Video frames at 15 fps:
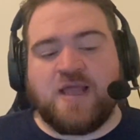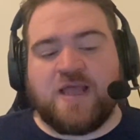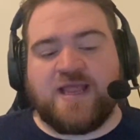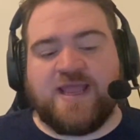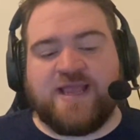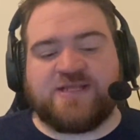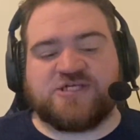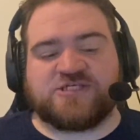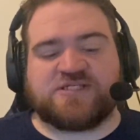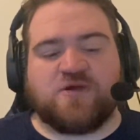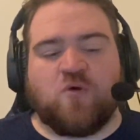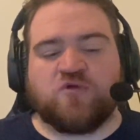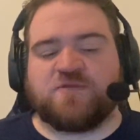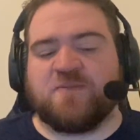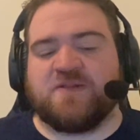it just
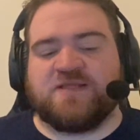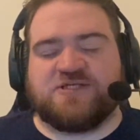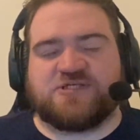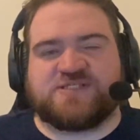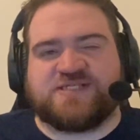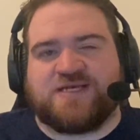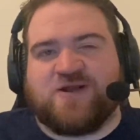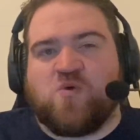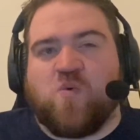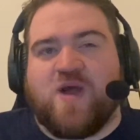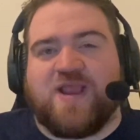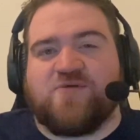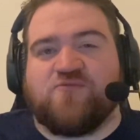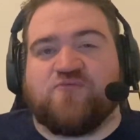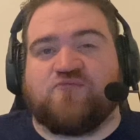ultimately just didn't
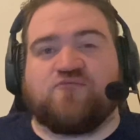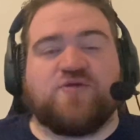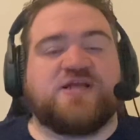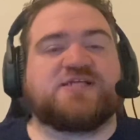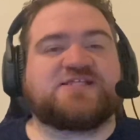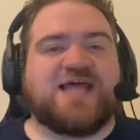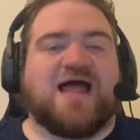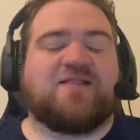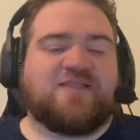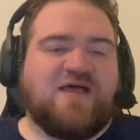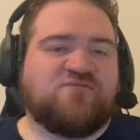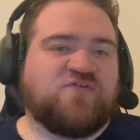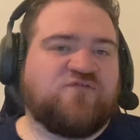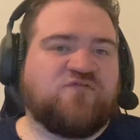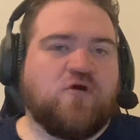quite reach that
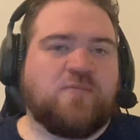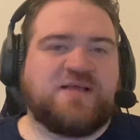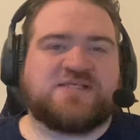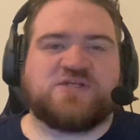level for me,